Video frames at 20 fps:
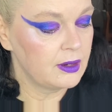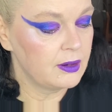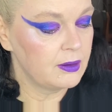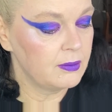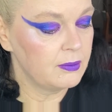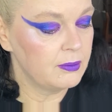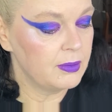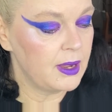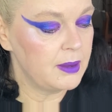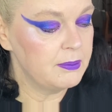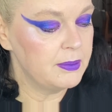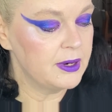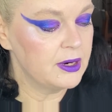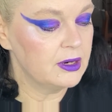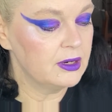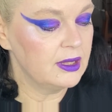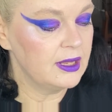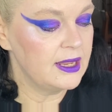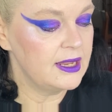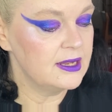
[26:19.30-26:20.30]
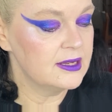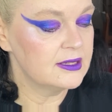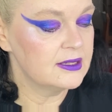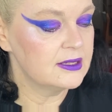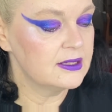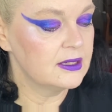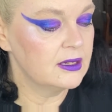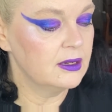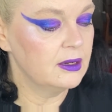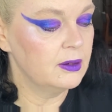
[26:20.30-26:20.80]
by Bitter Lace
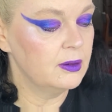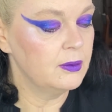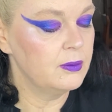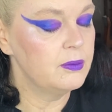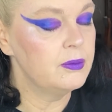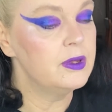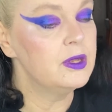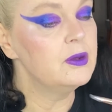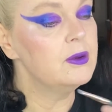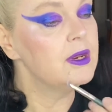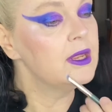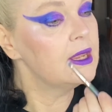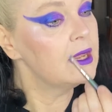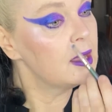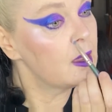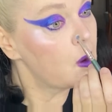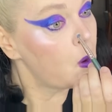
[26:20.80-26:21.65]
Beauty.